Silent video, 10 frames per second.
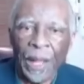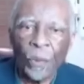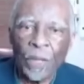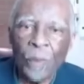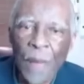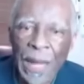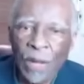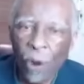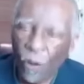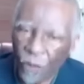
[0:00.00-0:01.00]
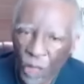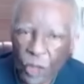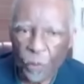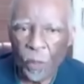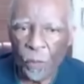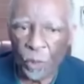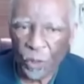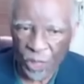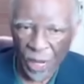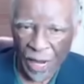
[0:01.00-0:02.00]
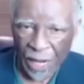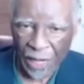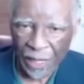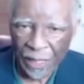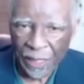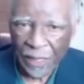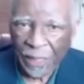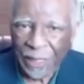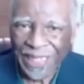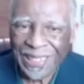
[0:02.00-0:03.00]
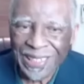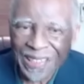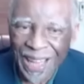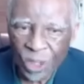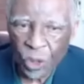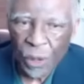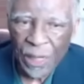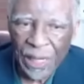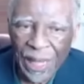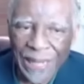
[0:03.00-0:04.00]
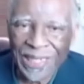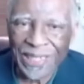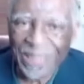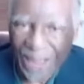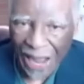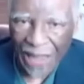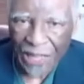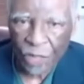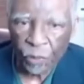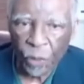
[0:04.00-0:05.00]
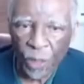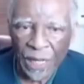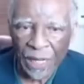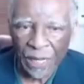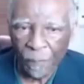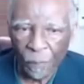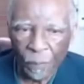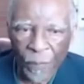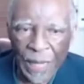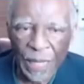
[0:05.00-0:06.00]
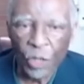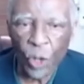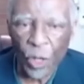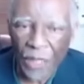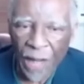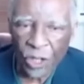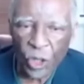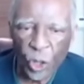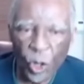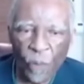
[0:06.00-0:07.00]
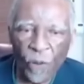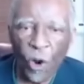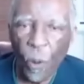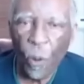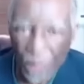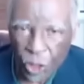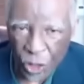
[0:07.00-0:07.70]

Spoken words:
with many of these people saying it is actually a disguise for the introduction of a communist